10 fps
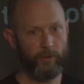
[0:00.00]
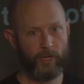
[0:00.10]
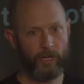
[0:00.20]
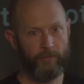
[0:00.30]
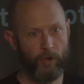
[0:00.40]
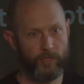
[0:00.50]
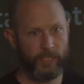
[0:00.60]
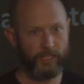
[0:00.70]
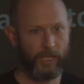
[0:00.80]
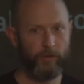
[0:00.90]
work. I've always,
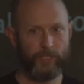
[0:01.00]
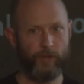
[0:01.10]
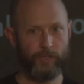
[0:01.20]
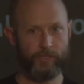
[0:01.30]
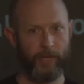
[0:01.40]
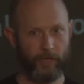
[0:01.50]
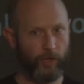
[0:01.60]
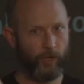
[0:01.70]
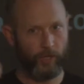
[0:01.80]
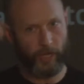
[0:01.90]
like, that was always my
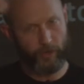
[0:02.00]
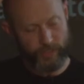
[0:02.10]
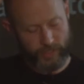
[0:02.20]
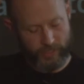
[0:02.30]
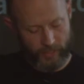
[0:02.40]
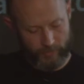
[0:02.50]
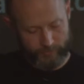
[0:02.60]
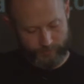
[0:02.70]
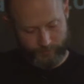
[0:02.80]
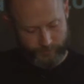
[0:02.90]
goal. I always,
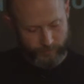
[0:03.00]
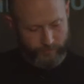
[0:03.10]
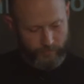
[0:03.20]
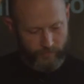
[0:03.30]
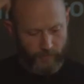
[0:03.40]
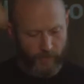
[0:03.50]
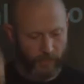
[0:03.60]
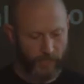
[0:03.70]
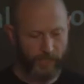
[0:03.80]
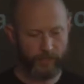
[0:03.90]
um,
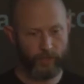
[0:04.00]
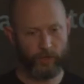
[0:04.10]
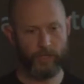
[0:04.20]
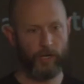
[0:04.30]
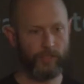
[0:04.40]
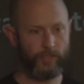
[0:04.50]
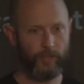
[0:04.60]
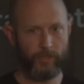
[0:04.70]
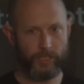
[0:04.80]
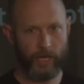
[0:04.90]
like, going into art
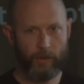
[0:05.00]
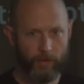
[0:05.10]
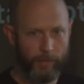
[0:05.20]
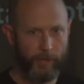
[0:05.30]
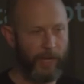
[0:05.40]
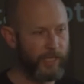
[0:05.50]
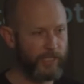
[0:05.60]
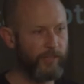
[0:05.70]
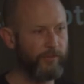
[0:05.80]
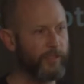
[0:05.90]
school, I was like, I want to be a
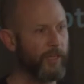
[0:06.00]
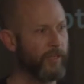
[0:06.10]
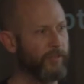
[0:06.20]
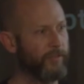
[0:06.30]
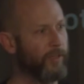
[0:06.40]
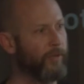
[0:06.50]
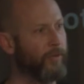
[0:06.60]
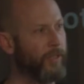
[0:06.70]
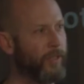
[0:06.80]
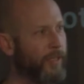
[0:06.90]
magazine photographer. I
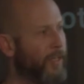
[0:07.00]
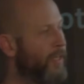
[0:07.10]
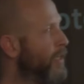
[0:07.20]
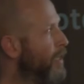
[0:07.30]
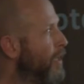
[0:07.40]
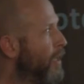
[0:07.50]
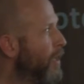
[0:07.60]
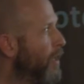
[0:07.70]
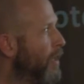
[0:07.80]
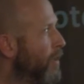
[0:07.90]
want
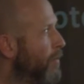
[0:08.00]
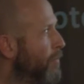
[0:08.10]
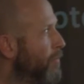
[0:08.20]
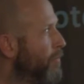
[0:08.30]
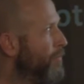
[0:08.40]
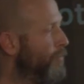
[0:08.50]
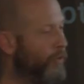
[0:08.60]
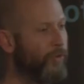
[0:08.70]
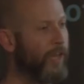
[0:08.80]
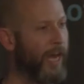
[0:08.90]
to um,
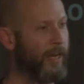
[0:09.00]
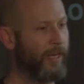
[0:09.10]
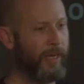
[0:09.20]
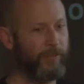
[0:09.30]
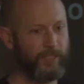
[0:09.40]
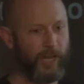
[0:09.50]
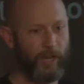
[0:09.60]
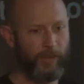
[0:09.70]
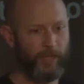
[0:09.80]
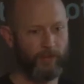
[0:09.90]
do that. And at the
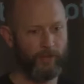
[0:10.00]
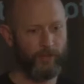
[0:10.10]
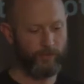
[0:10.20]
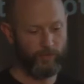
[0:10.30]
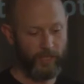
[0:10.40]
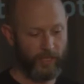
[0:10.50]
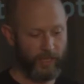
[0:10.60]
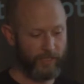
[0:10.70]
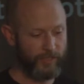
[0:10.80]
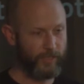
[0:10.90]
time, I didn't really
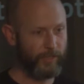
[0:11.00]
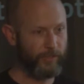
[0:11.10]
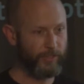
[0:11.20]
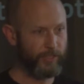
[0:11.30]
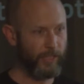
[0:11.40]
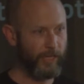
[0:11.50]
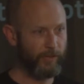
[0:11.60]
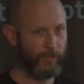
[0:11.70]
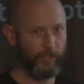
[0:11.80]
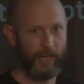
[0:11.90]
realize. It was,
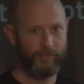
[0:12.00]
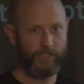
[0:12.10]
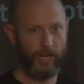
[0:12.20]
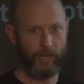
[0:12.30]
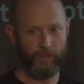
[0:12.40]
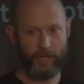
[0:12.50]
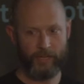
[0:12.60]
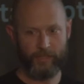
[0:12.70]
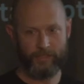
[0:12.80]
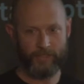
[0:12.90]
like, the lifestyle that
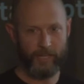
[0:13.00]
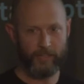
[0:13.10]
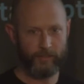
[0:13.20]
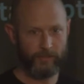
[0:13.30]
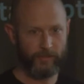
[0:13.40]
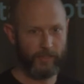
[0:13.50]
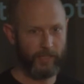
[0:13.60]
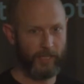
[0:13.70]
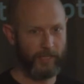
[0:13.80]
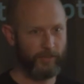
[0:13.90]
it entailed, the,
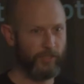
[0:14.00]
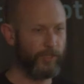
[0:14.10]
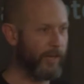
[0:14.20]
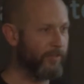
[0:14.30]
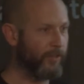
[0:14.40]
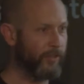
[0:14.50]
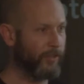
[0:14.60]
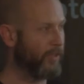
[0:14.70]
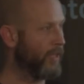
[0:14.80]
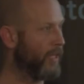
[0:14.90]
like, the
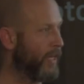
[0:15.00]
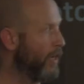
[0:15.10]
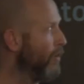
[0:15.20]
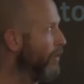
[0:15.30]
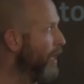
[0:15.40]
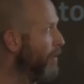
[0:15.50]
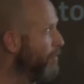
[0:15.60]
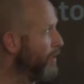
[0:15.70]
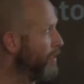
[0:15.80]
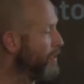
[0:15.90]
travel, the, like, all that.
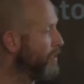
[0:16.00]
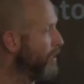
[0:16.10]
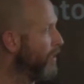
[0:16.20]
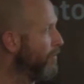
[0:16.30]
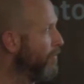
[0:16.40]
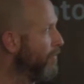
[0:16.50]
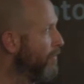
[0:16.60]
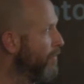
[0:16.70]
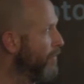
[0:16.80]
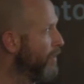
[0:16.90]
But it's, um,
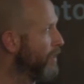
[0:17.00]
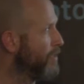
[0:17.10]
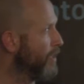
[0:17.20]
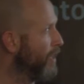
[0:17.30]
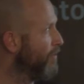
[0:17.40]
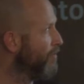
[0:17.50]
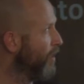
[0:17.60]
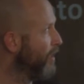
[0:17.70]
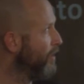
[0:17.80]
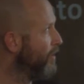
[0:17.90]
it's a lot of
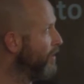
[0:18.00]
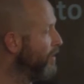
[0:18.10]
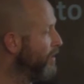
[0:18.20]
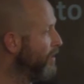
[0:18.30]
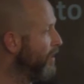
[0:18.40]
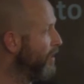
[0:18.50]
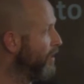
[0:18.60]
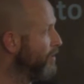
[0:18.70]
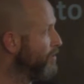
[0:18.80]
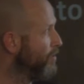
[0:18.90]
fun.
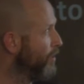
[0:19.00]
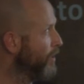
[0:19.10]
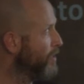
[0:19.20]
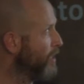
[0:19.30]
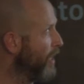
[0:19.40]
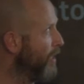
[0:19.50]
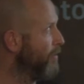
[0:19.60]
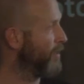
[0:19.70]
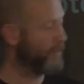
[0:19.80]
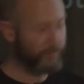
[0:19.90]
Uh, it's a really good
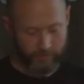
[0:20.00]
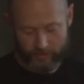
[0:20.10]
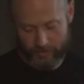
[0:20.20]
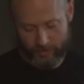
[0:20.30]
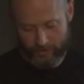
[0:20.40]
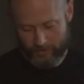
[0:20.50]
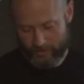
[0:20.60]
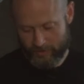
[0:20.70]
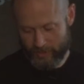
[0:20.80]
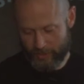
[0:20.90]
time. And,
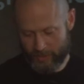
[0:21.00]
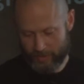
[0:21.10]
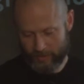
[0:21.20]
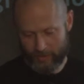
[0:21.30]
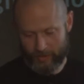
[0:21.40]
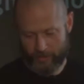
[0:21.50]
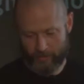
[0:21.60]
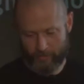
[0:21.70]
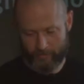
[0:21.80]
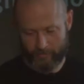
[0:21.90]
yeah.
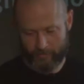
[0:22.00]
Um,